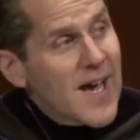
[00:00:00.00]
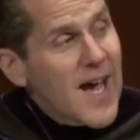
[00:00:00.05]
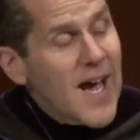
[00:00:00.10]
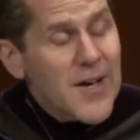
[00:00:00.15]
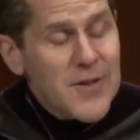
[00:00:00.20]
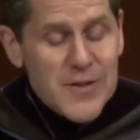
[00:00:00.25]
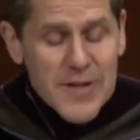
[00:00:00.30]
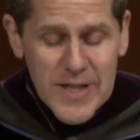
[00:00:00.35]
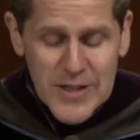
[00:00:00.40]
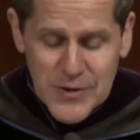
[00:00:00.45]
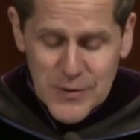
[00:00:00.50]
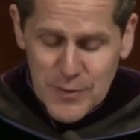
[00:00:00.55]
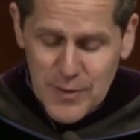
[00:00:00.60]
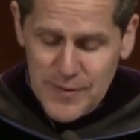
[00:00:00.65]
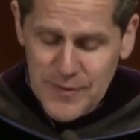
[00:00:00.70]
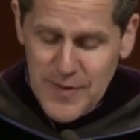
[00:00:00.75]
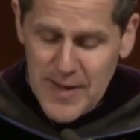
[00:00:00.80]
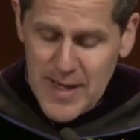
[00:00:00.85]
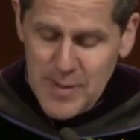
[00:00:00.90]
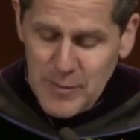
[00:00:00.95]
How's this for
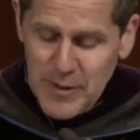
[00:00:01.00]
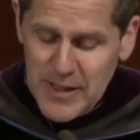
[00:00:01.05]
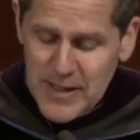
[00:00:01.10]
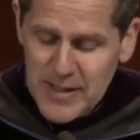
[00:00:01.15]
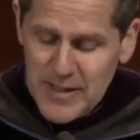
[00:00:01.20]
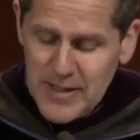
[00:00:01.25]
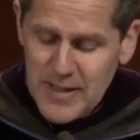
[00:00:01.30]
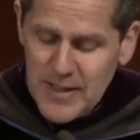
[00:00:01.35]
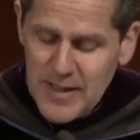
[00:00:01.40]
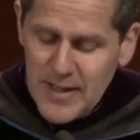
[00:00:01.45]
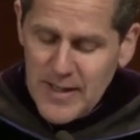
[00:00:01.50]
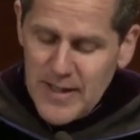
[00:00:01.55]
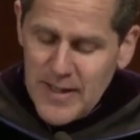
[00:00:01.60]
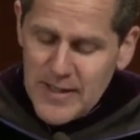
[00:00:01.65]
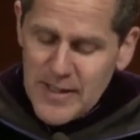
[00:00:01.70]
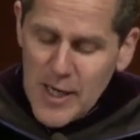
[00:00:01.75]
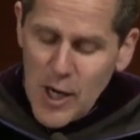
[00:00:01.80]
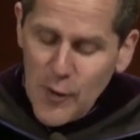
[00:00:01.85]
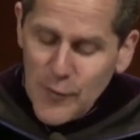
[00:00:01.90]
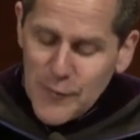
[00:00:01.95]
a family?
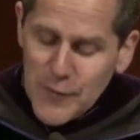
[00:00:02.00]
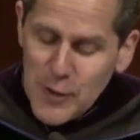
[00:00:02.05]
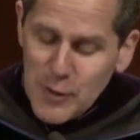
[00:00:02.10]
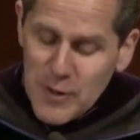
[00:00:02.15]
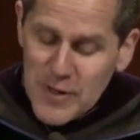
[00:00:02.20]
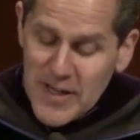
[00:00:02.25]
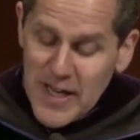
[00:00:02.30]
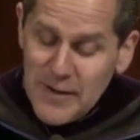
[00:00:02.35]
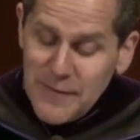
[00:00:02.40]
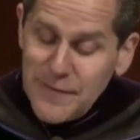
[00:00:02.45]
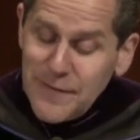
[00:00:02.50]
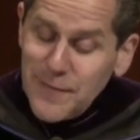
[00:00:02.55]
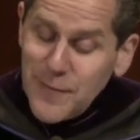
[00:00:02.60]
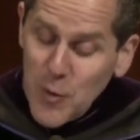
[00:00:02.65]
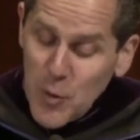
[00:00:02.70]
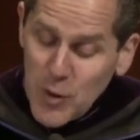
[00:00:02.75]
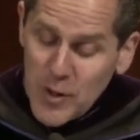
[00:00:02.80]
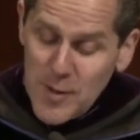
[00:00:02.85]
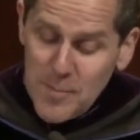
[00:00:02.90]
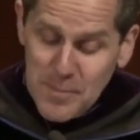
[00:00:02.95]
No fewer than
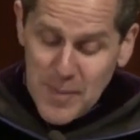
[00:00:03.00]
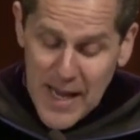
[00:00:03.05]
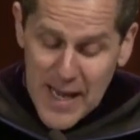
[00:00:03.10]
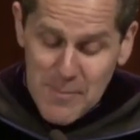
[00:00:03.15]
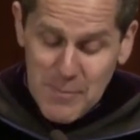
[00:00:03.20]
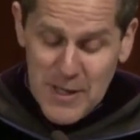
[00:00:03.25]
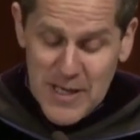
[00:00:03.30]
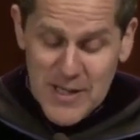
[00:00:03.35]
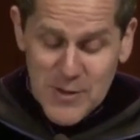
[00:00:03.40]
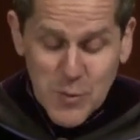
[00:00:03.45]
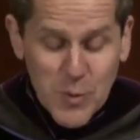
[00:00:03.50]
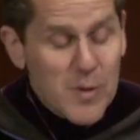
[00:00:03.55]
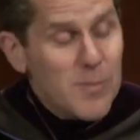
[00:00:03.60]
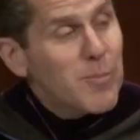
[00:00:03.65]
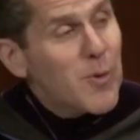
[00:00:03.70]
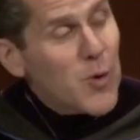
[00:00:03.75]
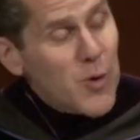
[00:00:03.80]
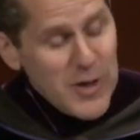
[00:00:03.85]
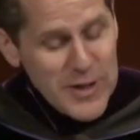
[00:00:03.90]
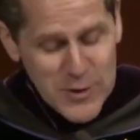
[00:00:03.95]
4 babies were
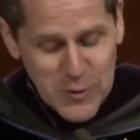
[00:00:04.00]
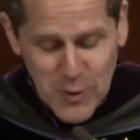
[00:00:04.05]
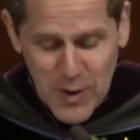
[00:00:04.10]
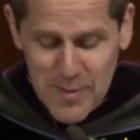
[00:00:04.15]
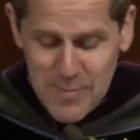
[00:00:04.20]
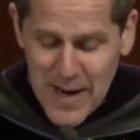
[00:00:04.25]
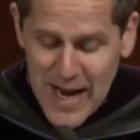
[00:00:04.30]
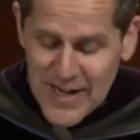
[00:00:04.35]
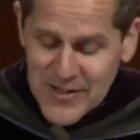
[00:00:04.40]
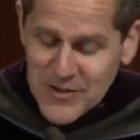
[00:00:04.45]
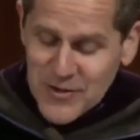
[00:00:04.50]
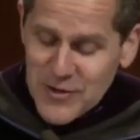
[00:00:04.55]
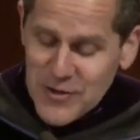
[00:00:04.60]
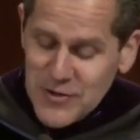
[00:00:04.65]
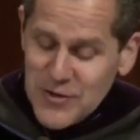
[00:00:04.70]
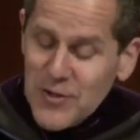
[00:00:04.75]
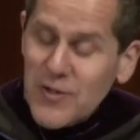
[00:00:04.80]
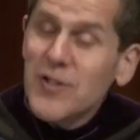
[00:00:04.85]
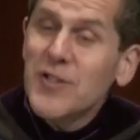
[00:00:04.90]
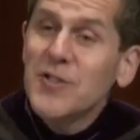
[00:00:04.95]
born to our master's
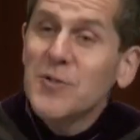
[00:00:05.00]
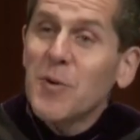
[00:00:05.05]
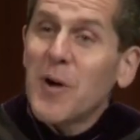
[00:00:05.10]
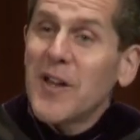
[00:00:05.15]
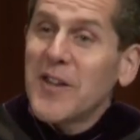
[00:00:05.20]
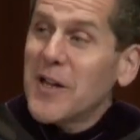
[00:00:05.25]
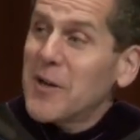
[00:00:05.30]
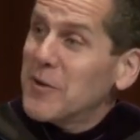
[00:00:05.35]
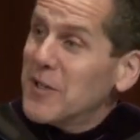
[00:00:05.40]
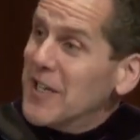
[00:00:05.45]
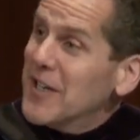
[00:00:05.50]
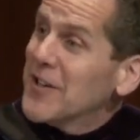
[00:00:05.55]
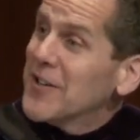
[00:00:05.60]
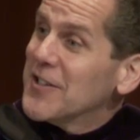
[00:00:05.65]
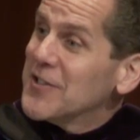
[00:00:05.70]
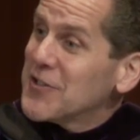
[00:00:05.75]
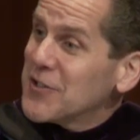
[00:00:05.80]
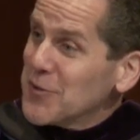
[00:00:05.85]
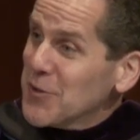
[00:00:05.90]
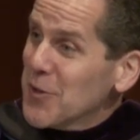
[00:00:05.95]
students while they were here
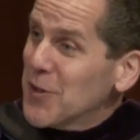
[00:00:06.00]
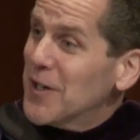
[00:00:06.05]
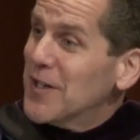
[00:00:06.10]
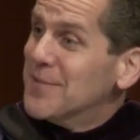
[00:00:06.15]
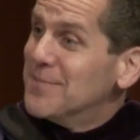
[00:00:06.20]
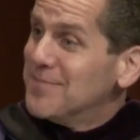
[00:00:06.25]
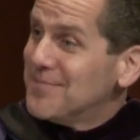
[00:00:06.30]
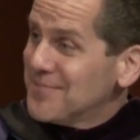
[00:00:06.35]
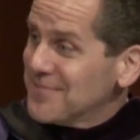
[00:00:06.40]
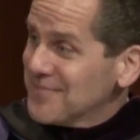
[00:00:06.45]
in school.